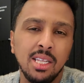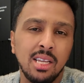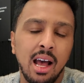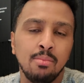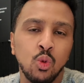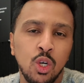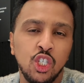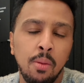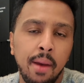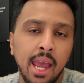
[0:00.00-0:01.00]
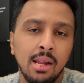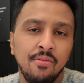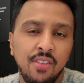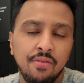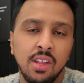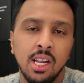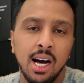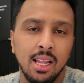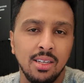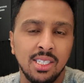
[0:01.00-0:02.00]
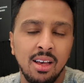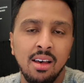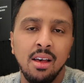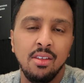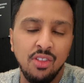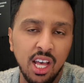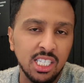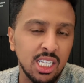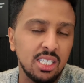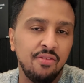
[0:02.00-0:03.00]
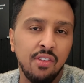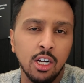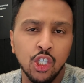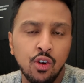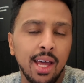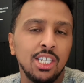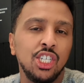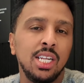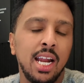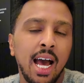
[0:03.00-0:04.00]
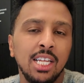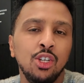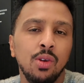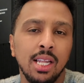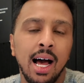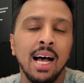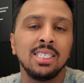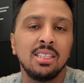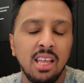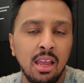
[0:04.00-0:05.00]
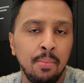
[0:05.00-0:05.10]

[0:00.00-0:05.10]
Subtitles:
times would you pay them $50? This is the first strategy that I utilize, theme